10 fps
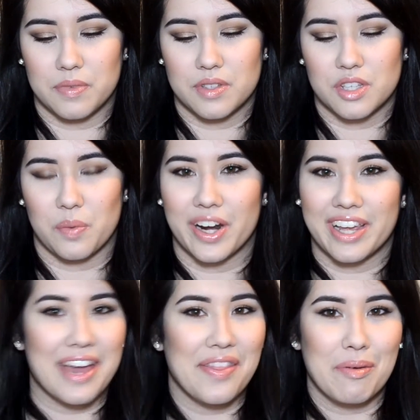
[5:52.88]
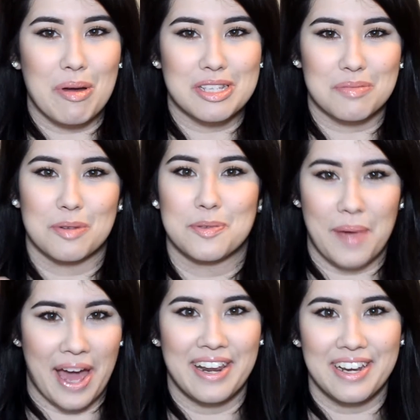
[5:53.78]
so when I get them I sometimes
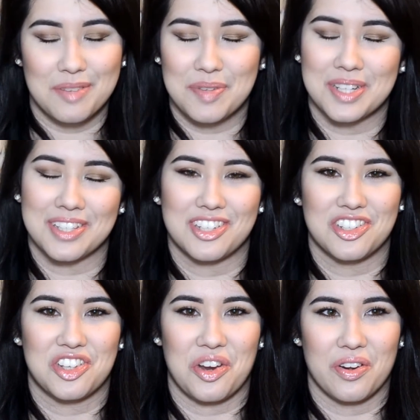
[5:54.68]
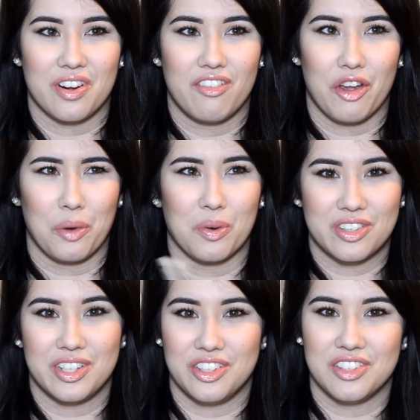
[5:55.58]
panic because I just don't know what to
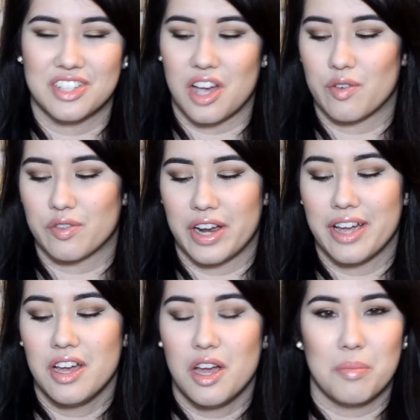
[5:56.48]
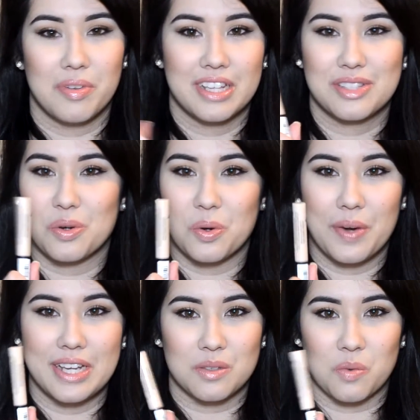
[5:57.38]
use to cover it, but this
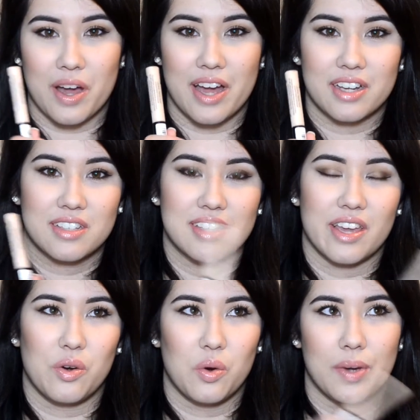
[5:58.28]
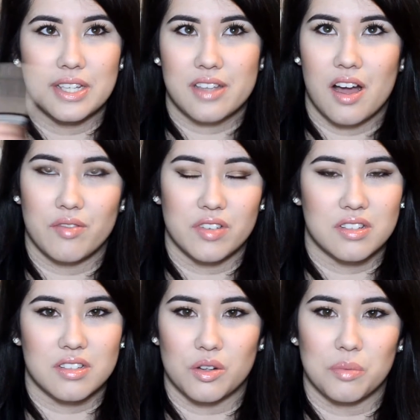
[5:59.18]
always works. It always covers
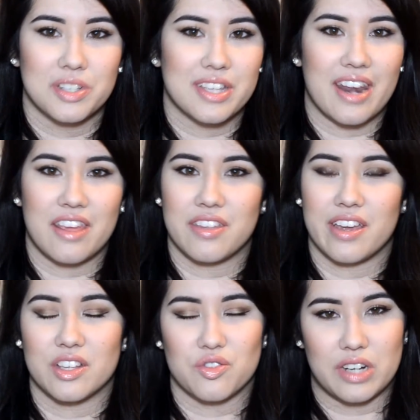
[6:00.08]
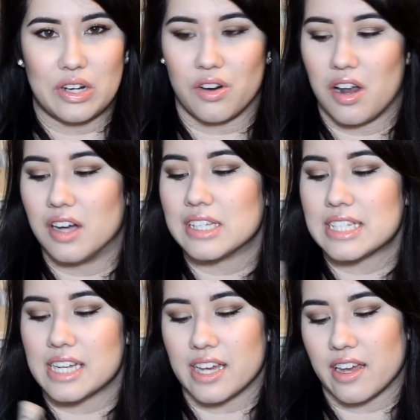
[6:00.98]
like almost anything. It's really long
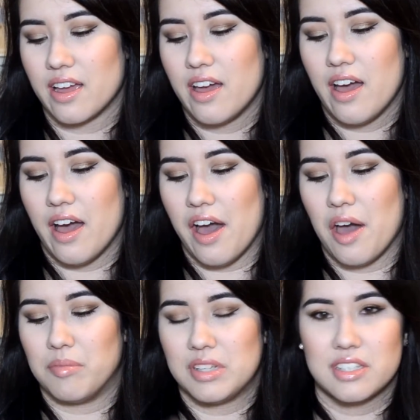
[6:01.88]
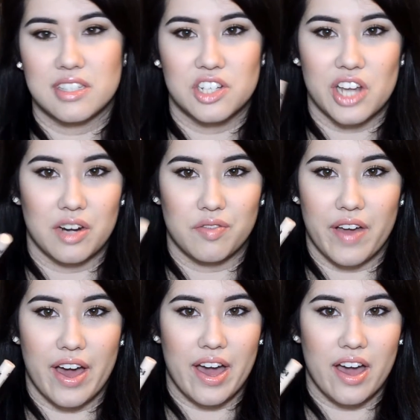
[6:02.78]
lasting. This is the shade Fair.
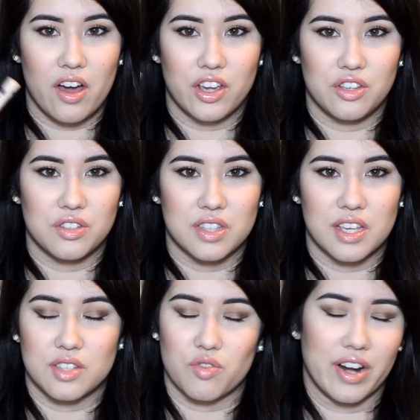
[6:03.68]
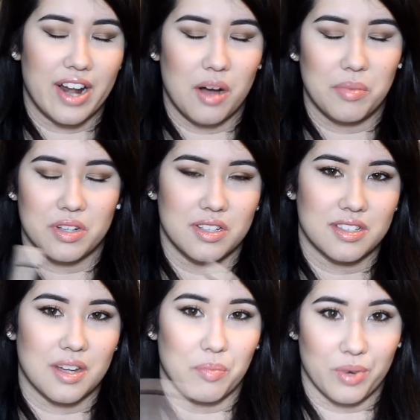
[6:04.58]
I use this right now because
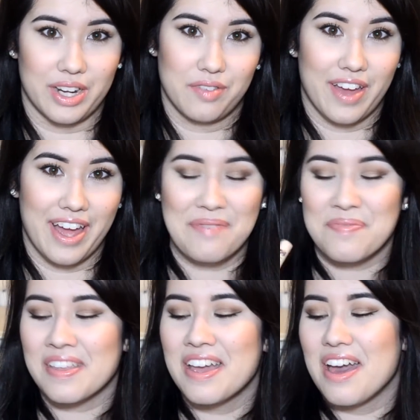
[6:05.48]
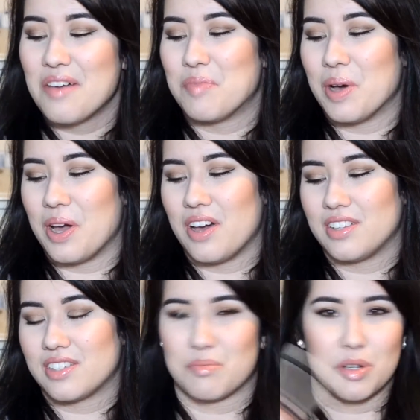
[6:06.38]
I'm really fair, but
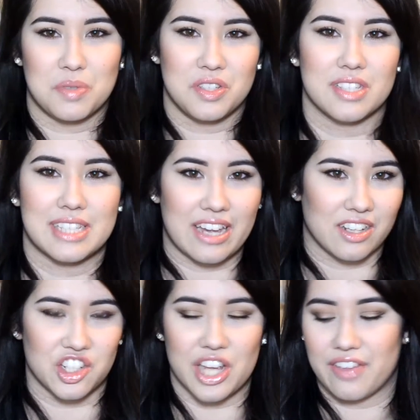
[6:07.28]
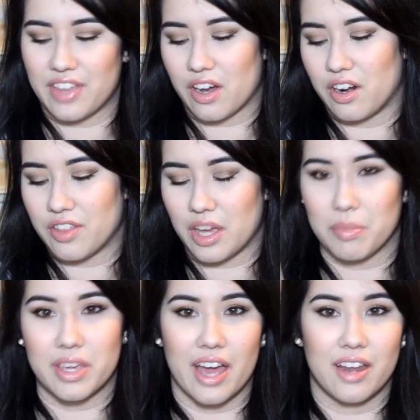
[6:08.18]
sometimes use the second shade, that kind of thing.
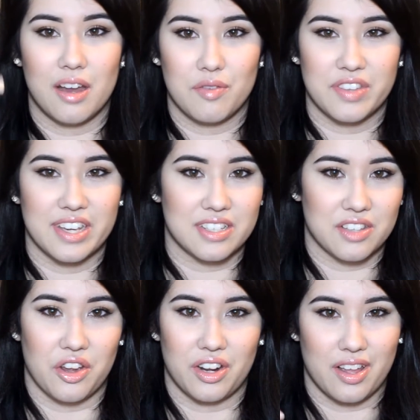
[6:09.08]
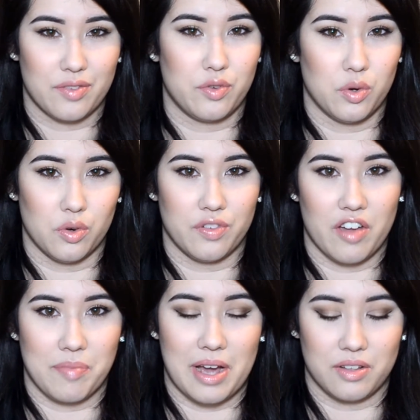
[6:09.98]
But yeah, love this. Only like £4 or
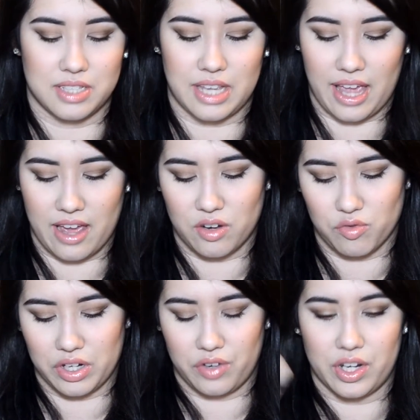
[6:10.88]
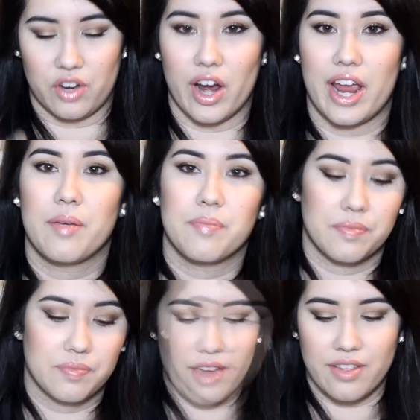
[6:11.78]
£5 again. Really great.
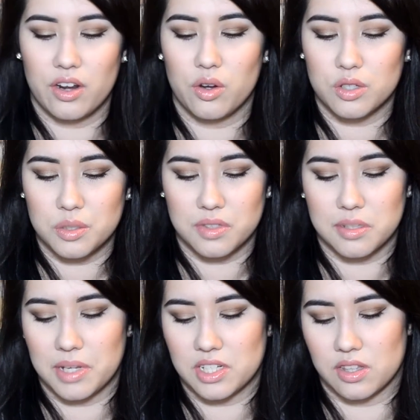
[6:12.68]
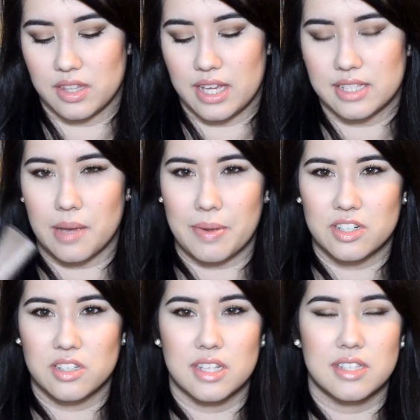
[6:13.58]
And then I also want to mention this. I
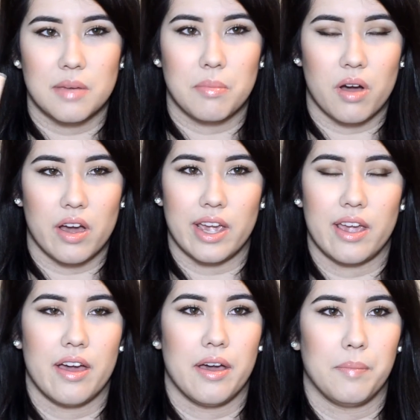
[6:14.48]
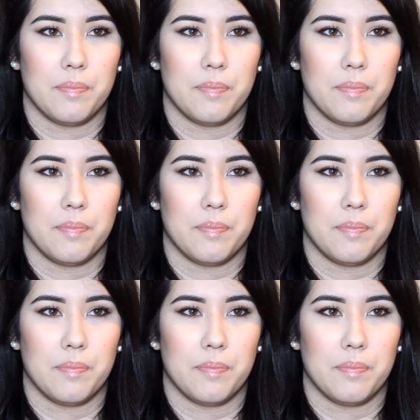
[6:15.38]
mentioned this in my